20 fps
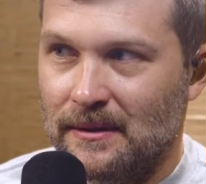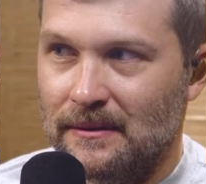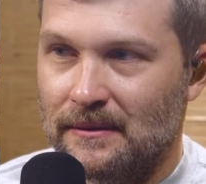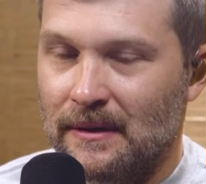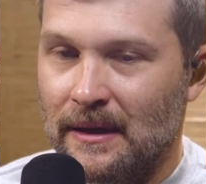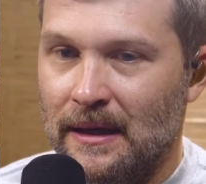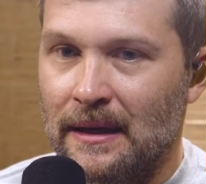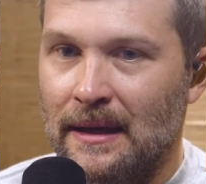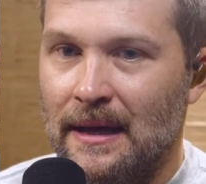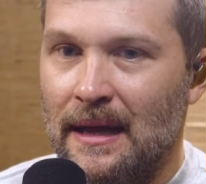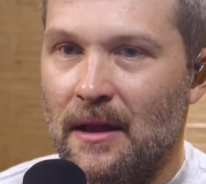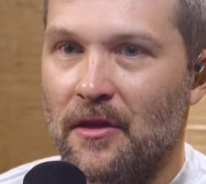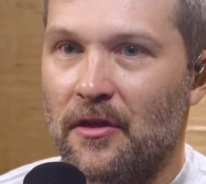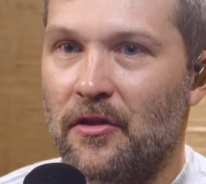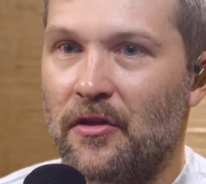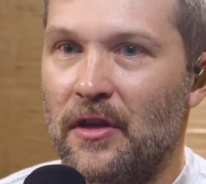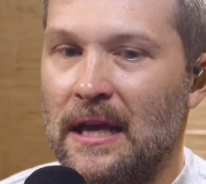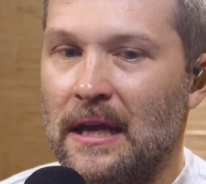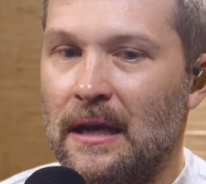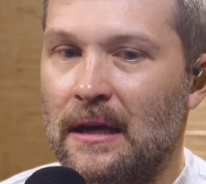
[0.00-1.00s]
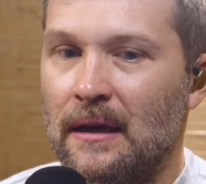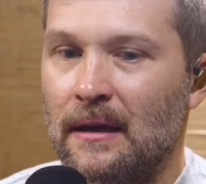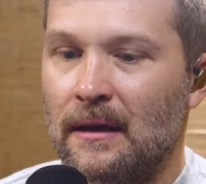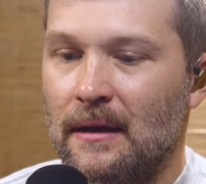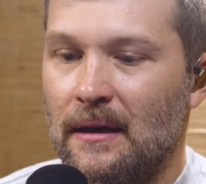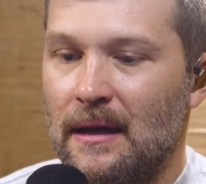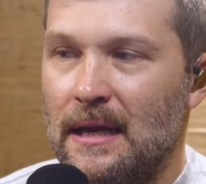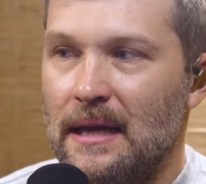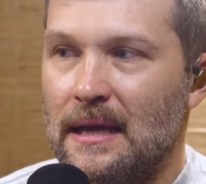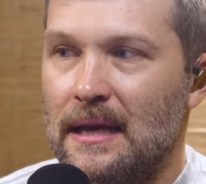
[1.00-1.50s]
Right? Think
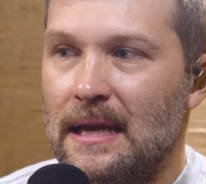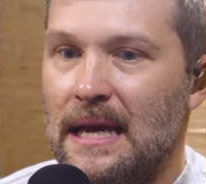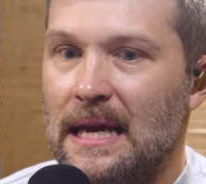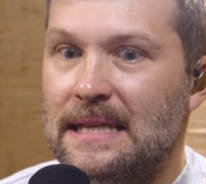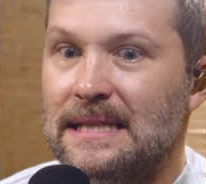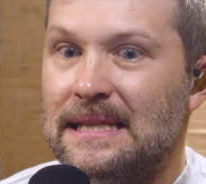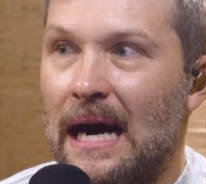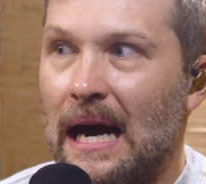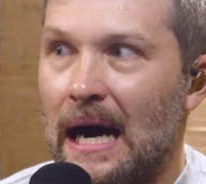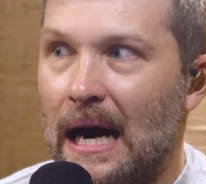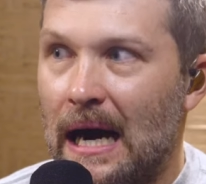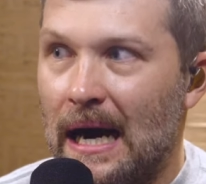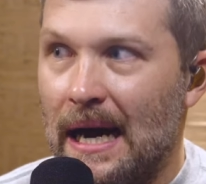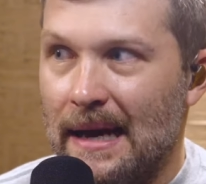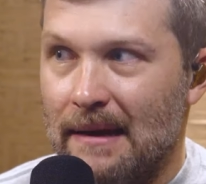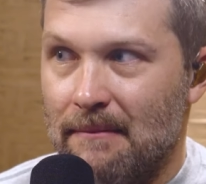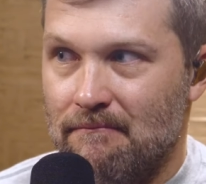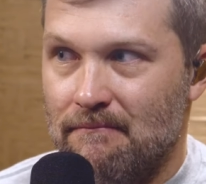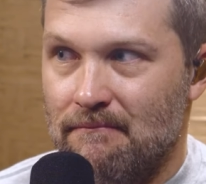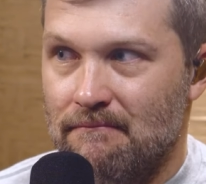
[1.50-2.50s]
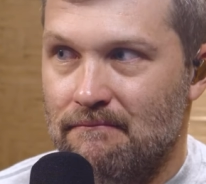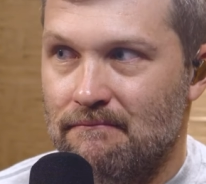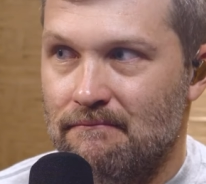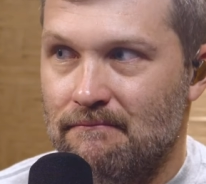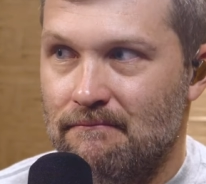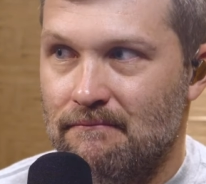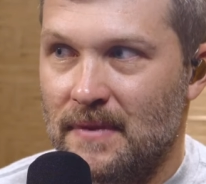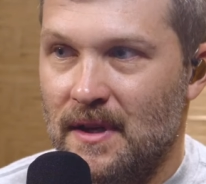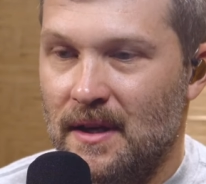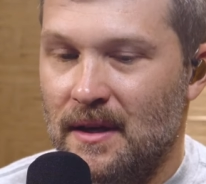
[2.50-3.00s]
time.
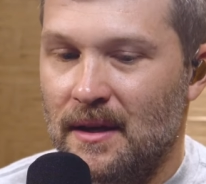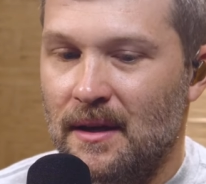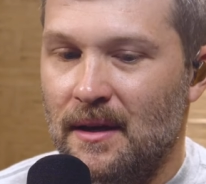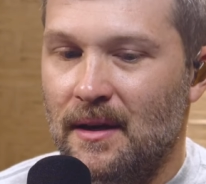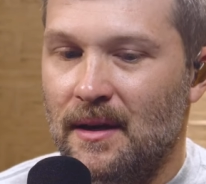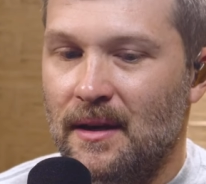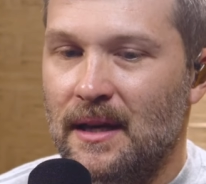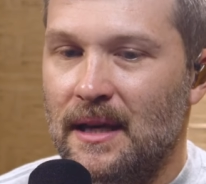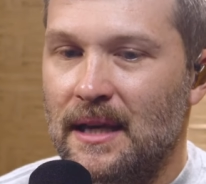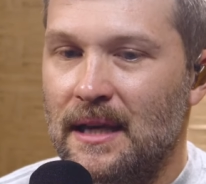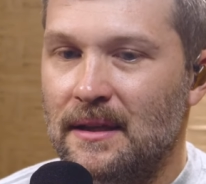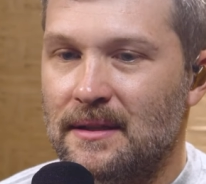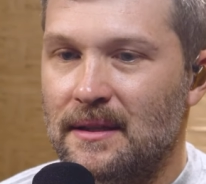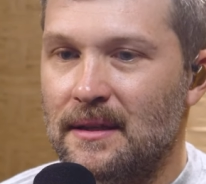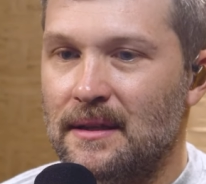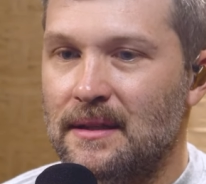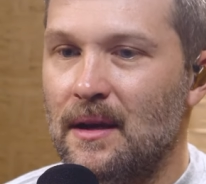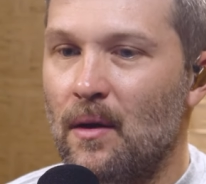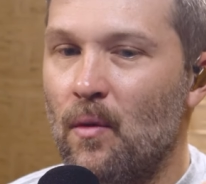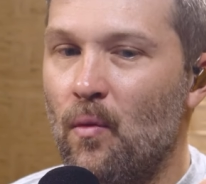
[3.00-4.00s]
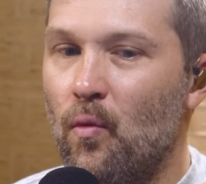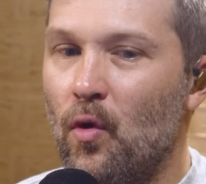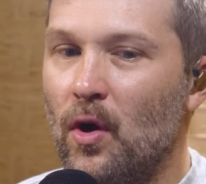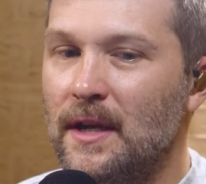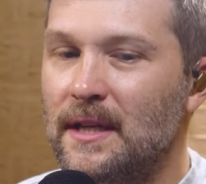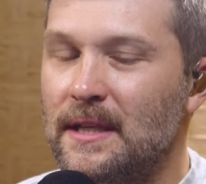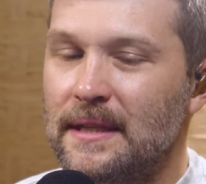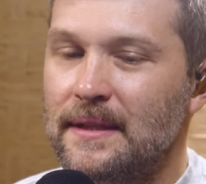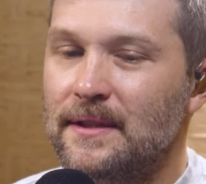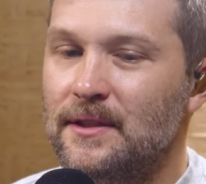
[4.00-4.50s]
Mm-hmm. He's going to say,
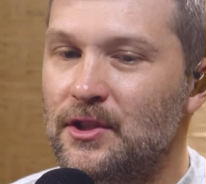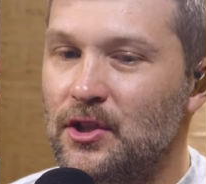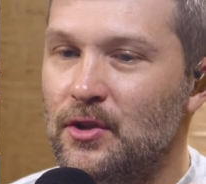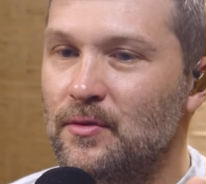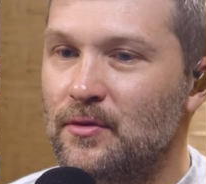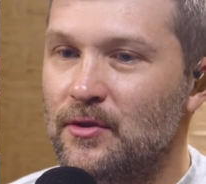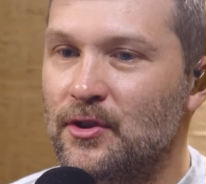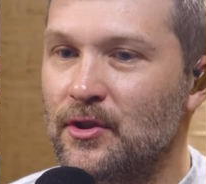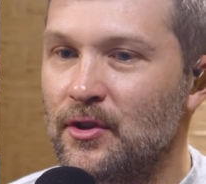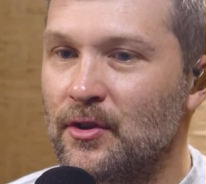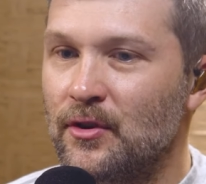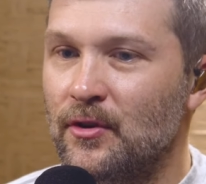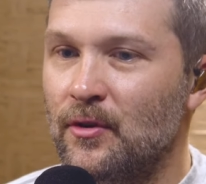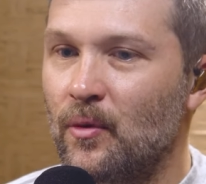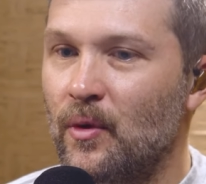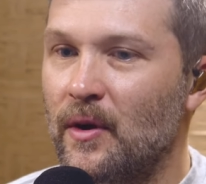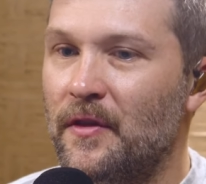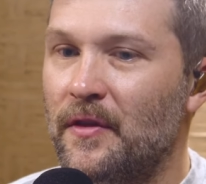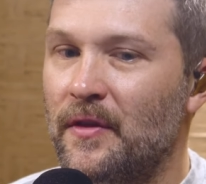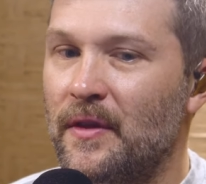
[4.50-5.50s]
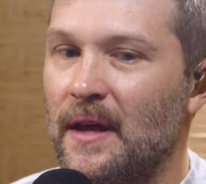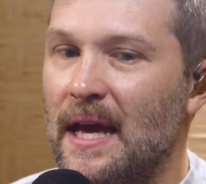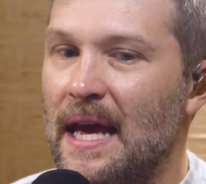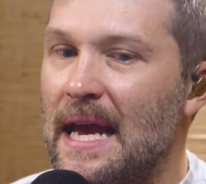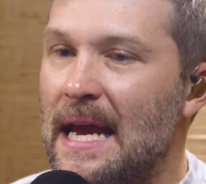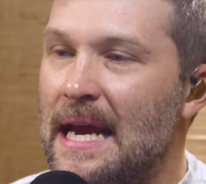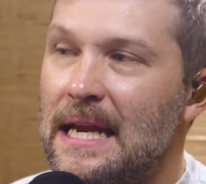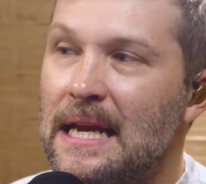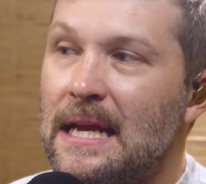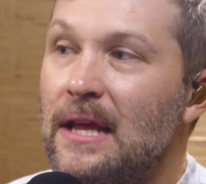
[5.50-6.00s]
"What did you do with the
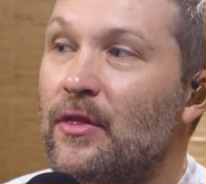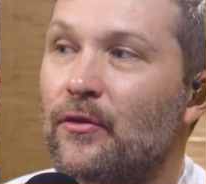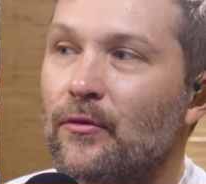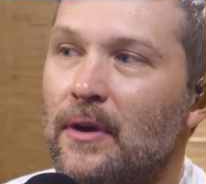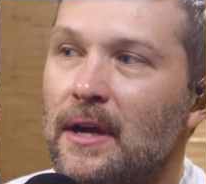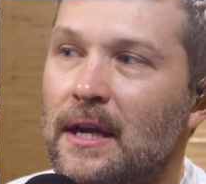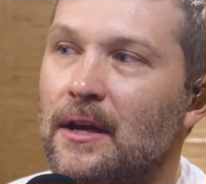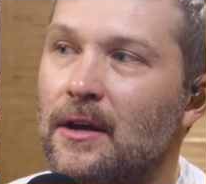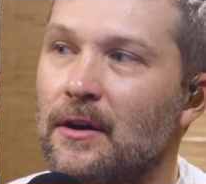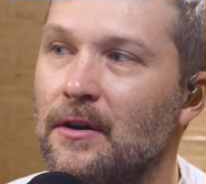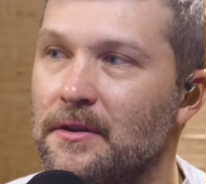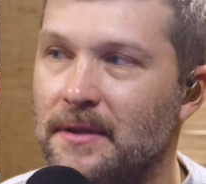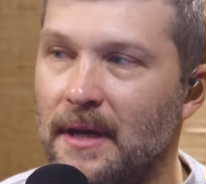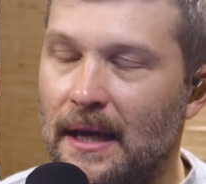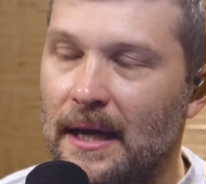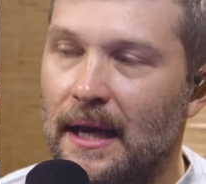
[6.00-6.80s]
83 years I